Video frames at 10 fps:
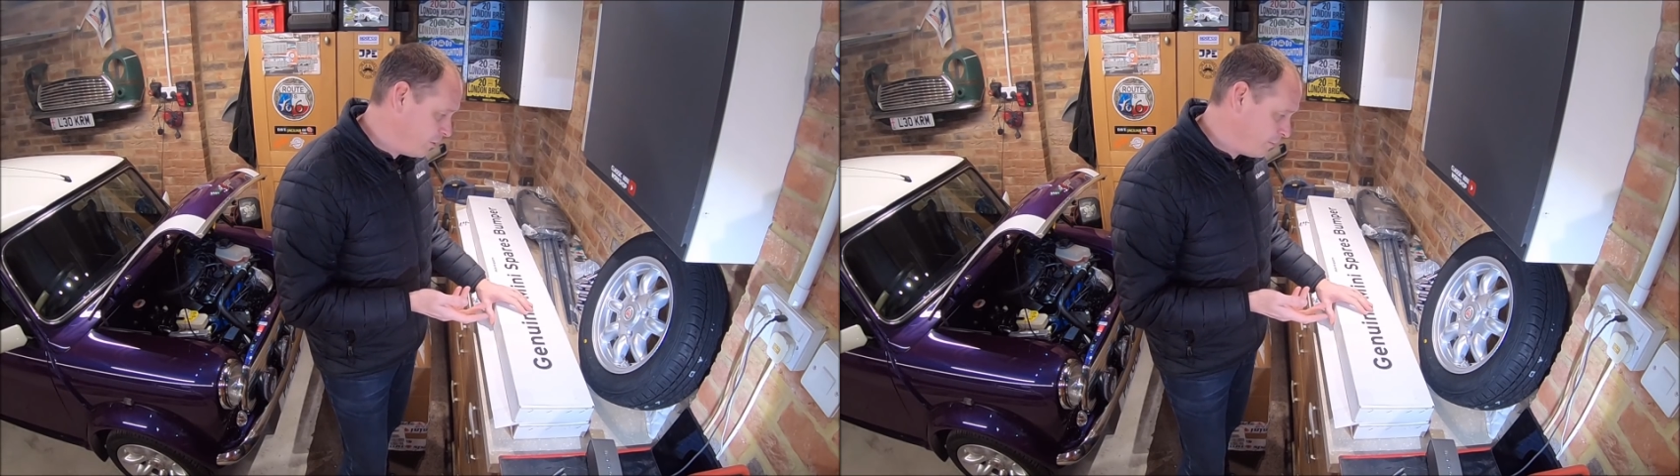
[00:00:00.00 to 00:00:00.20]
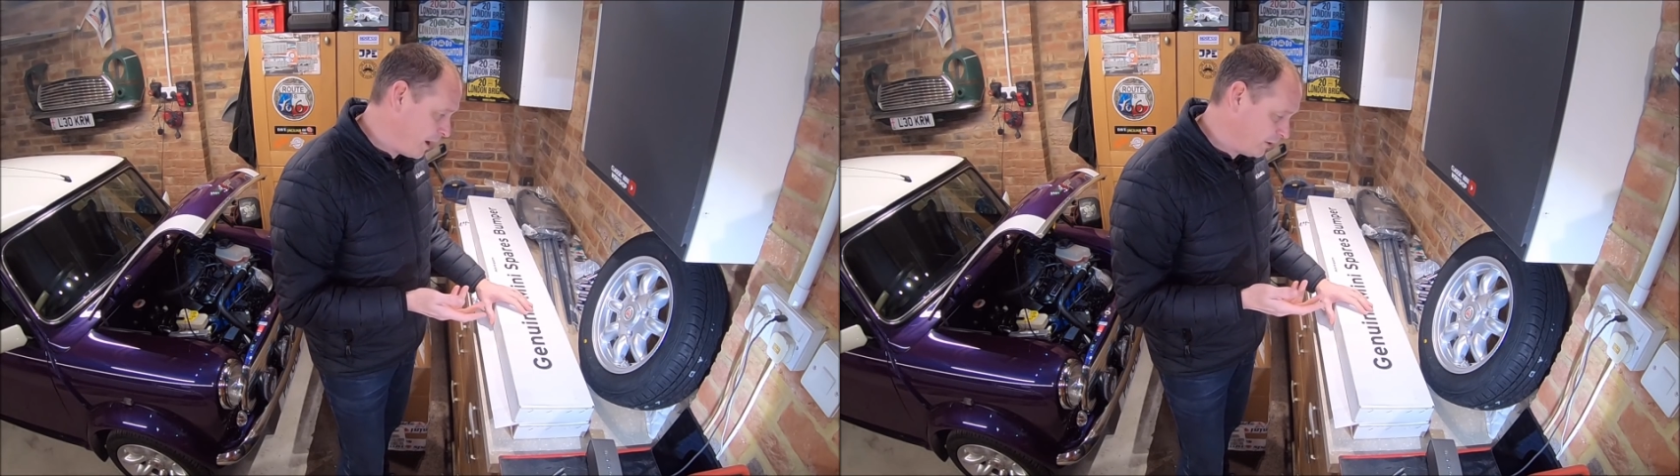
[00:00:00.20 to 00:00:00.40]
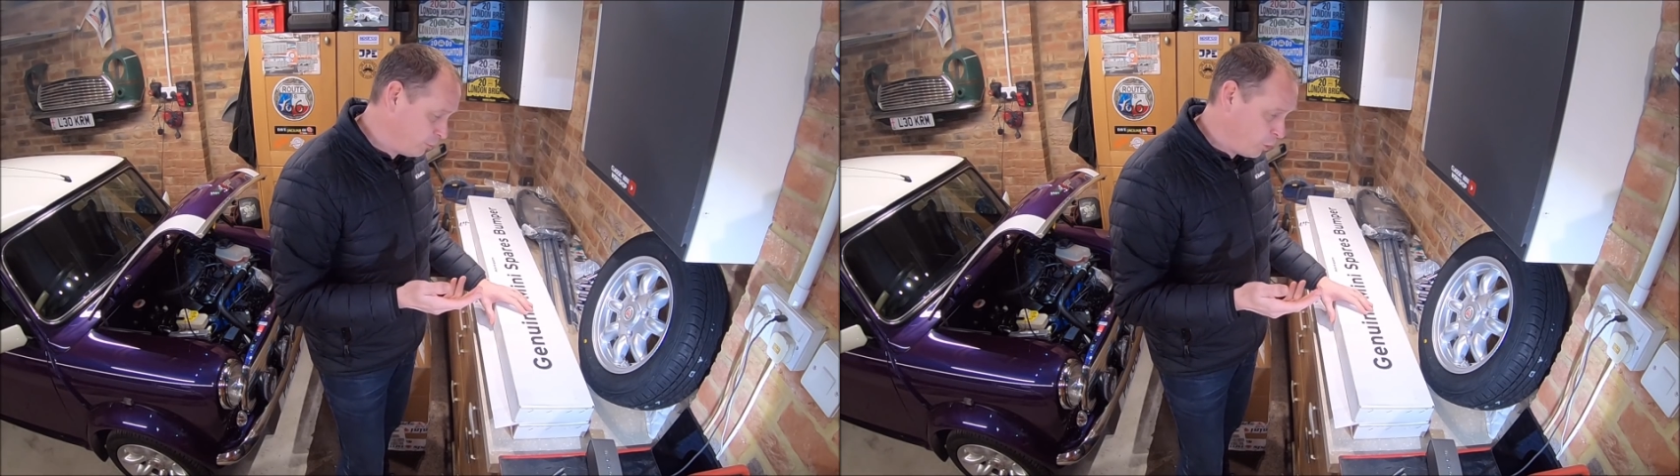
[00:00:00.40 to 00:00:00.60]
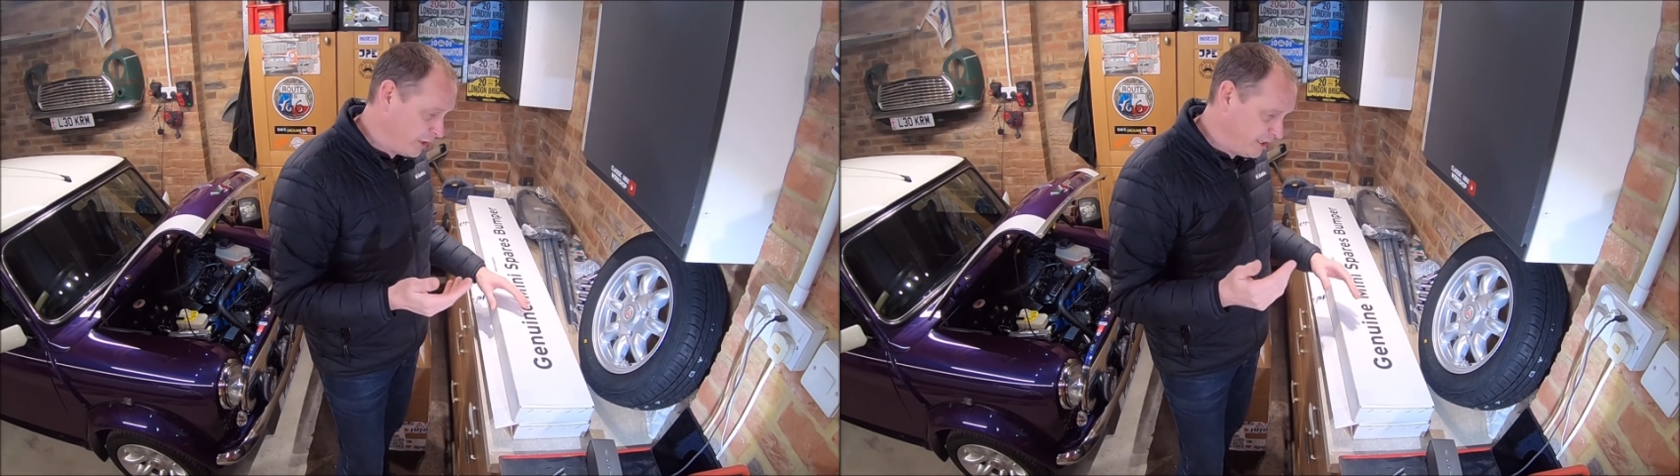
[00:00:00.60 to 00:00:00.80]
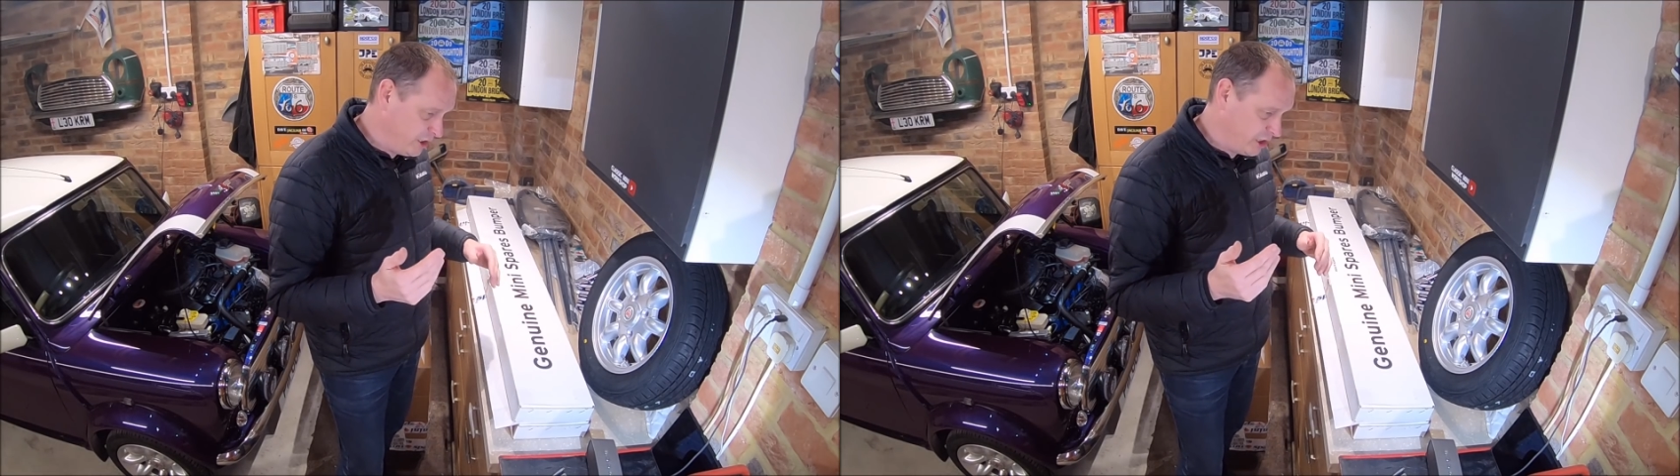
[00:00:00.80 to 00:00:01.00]
but I
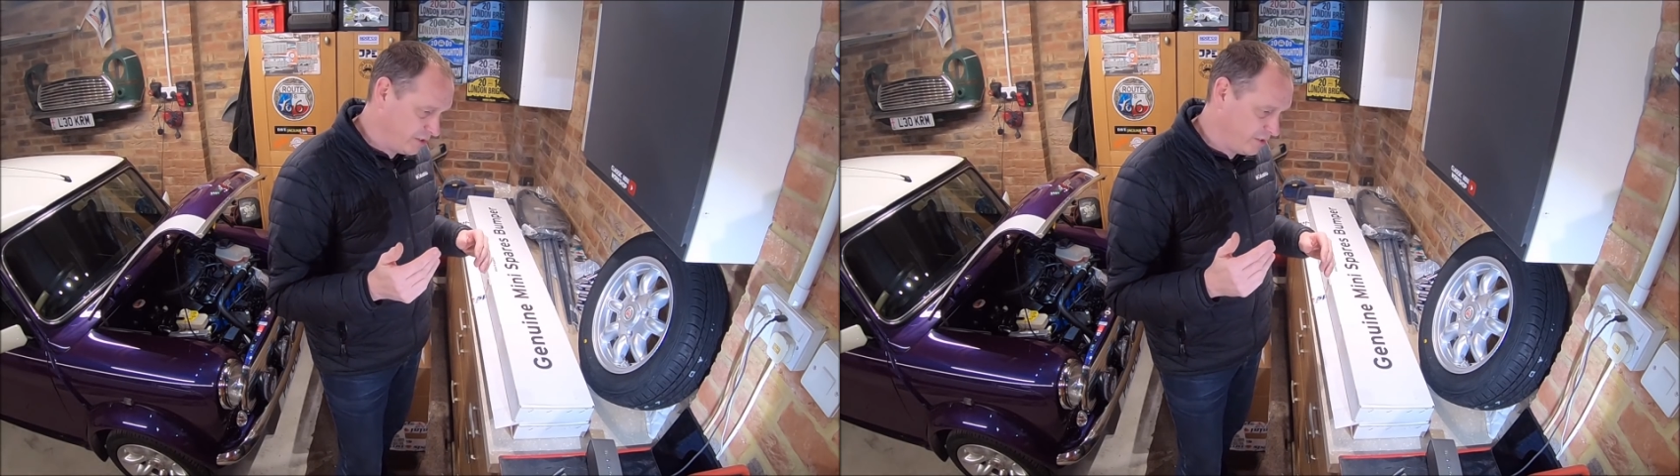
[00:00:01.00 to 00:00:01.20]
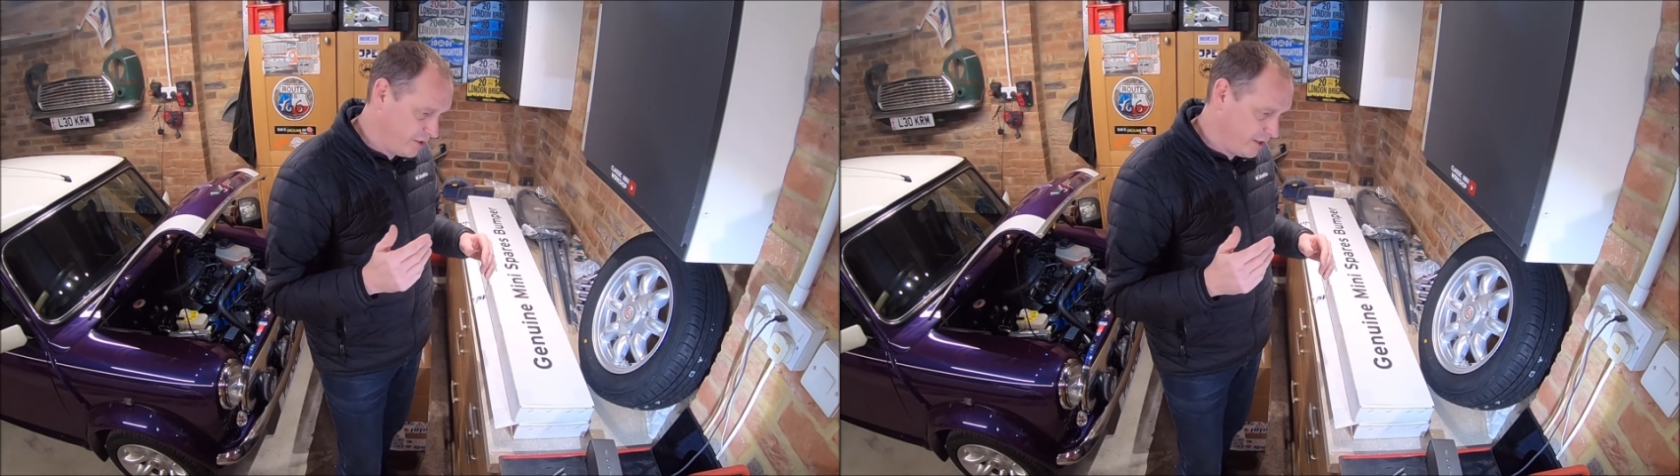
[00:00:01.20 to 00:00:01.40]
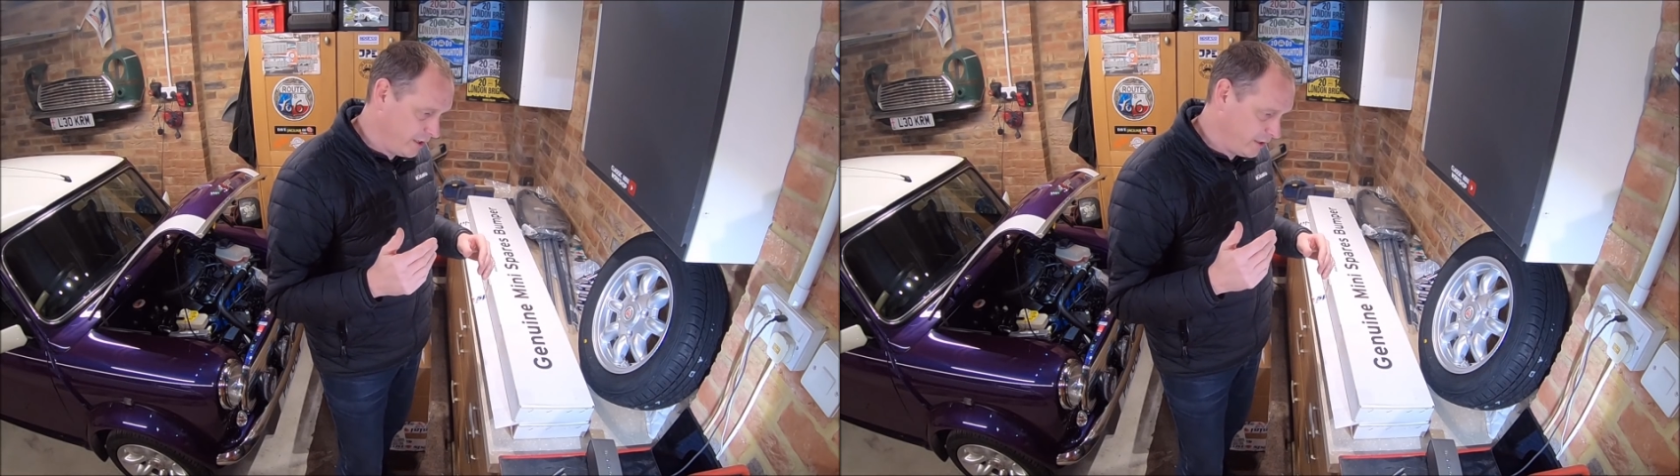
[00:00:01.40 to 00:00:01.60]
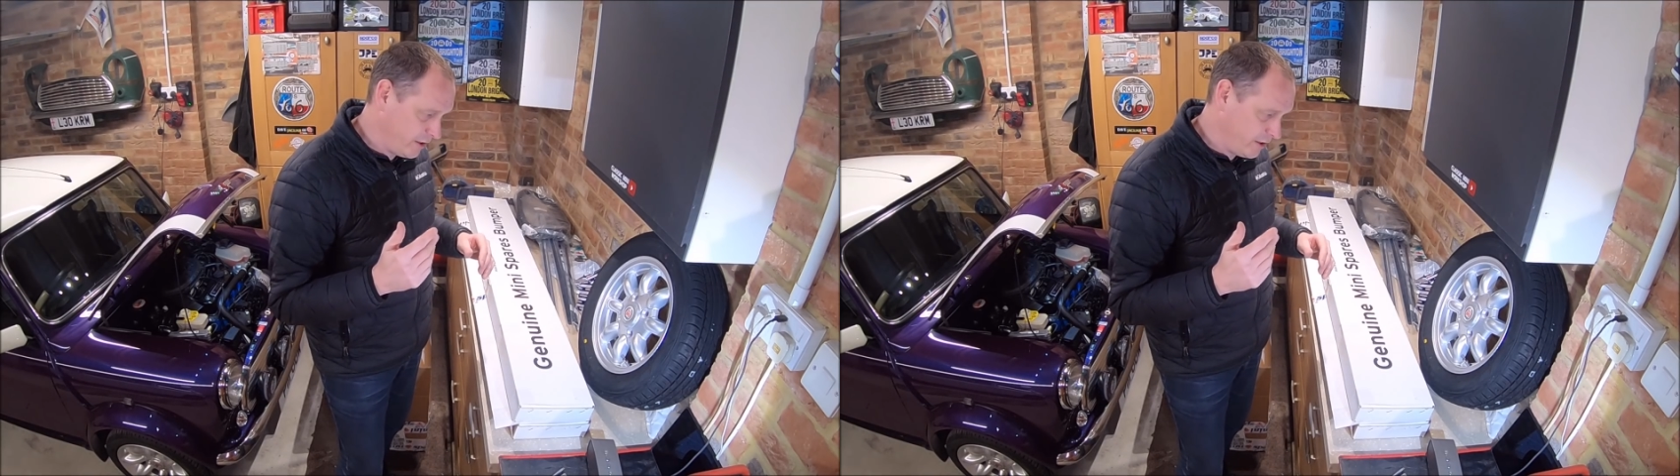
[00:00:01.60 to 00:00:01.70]
wanted just the